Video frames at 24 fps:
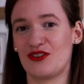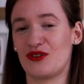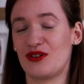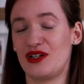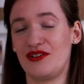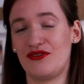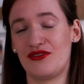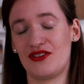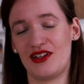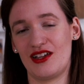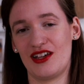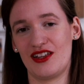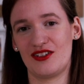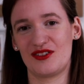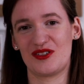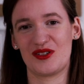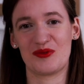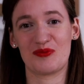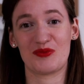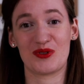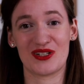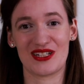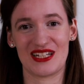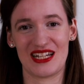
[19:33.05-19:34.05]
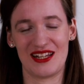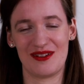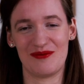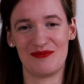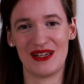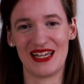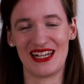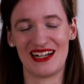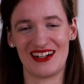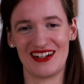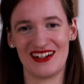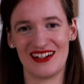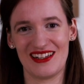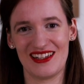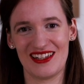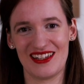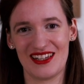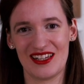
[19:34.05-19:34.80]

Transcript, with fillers: or even 100% better.